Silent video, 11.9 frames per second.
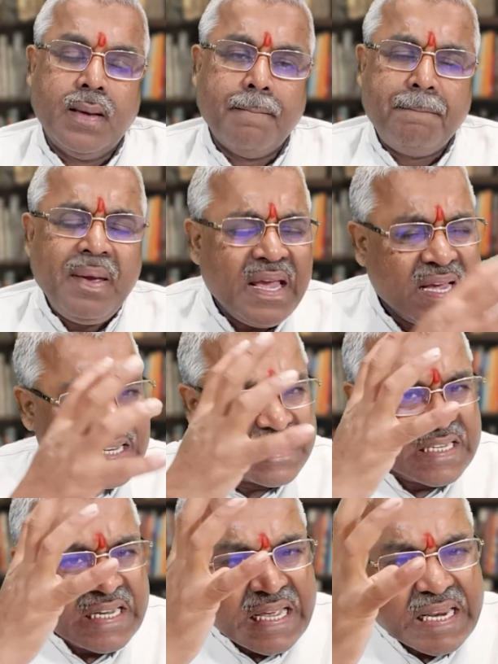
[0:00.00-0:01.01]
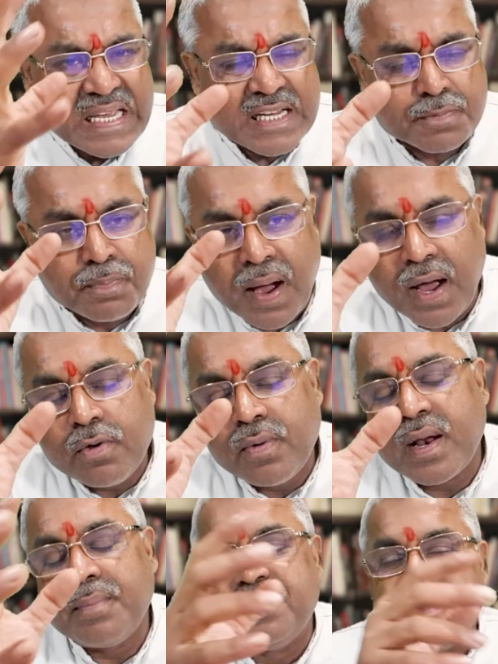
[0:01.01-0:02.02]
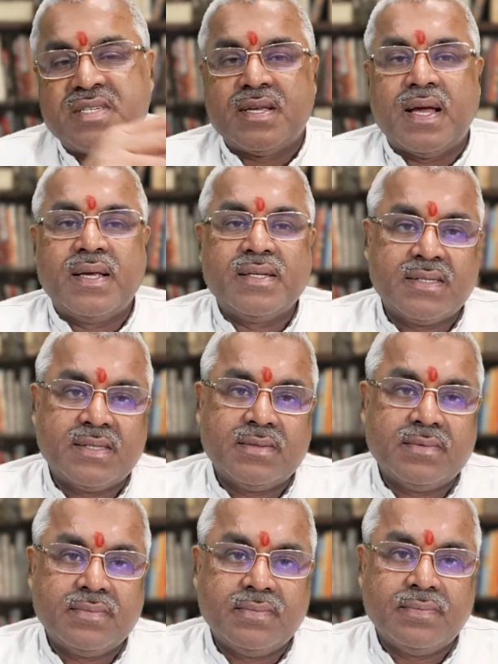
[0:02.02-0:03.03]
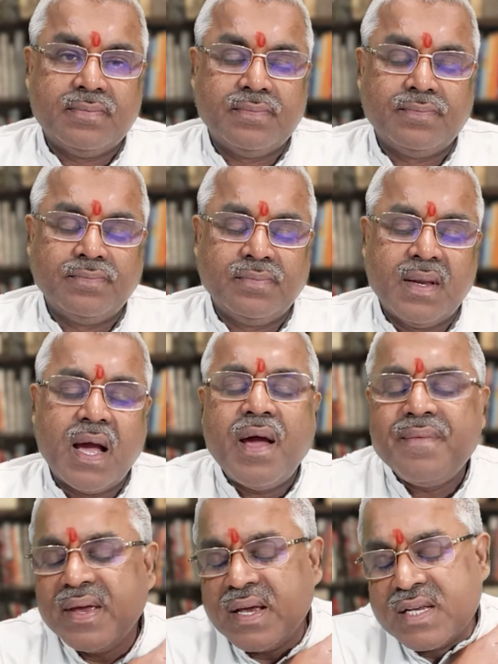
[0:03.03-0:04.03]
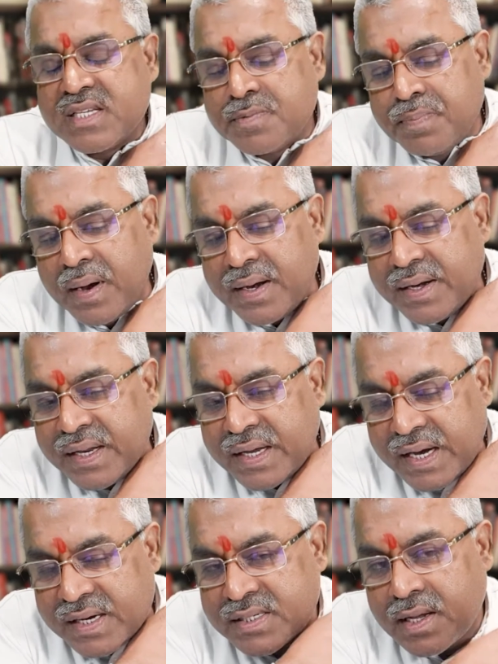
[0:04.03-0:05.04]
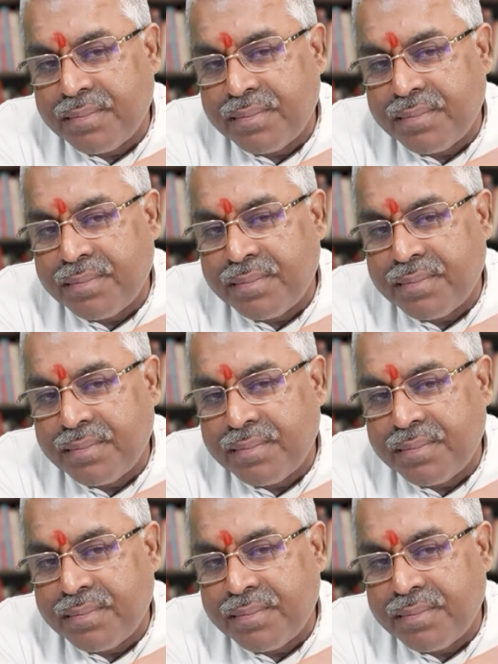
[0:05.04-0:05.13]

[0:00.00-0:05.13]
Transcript: Being a serious follower of this science, having spent decades